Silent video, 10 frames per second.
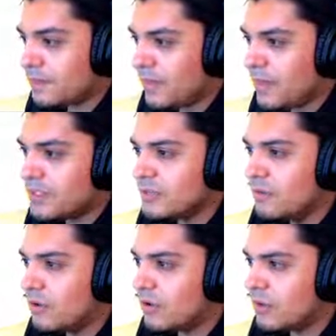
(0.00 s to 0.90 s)
it's
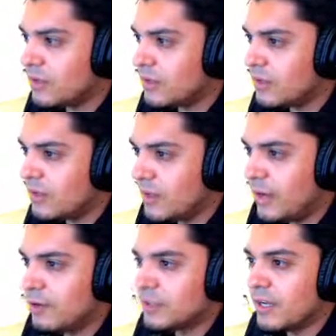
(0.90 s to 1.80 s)
more on the
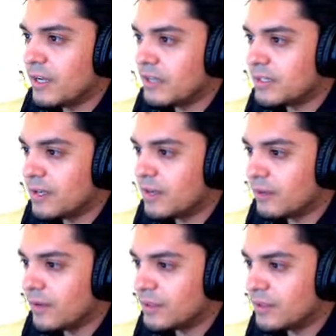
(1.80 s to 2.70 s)
entertaining side of
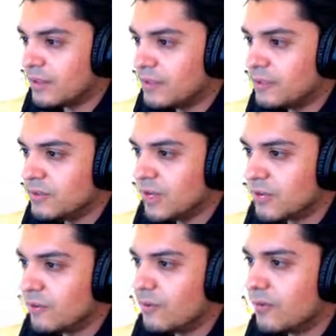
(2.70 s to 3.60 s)
things, nothing too
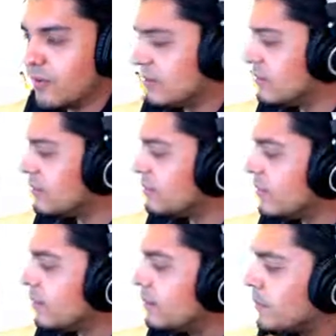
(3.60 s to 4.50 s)
technical like this stream.
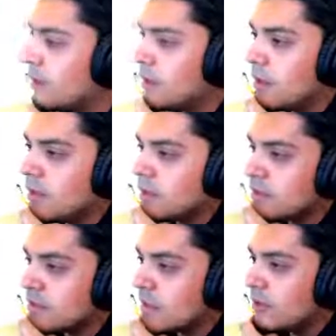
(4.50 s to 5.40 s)

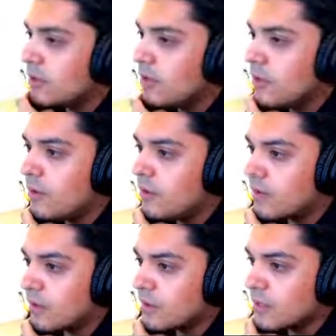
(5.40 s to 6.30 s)
So hopefully you
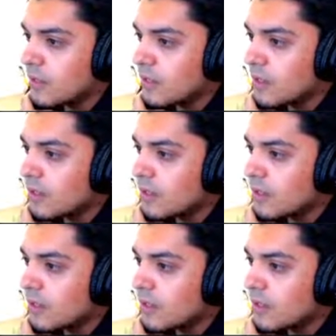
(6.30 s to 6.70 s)
guys will like it.